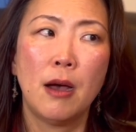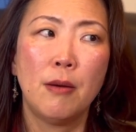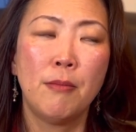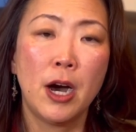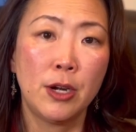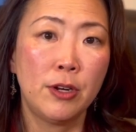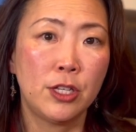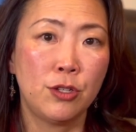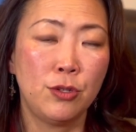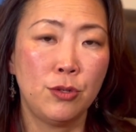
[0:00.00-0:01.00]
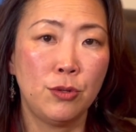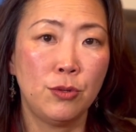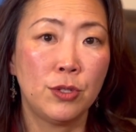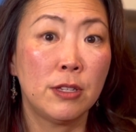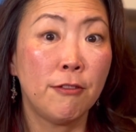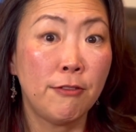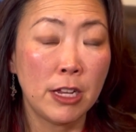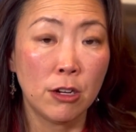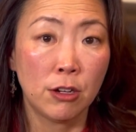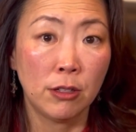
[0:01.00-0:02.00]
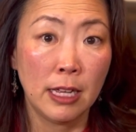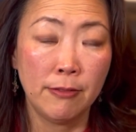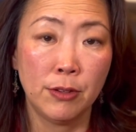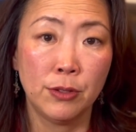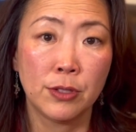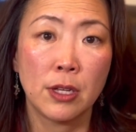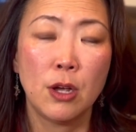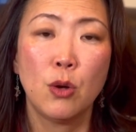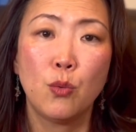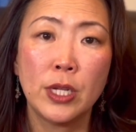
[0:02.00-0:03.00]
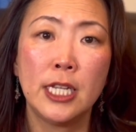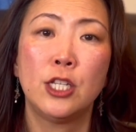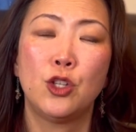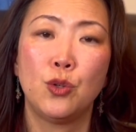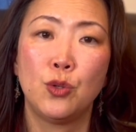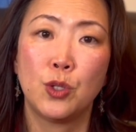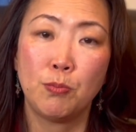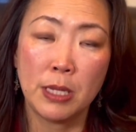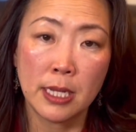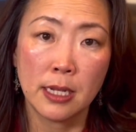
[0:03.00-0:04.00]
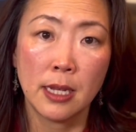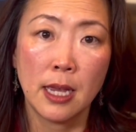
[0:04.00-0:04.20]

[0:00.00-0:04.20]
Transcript: moderate to severe levels, we need to speak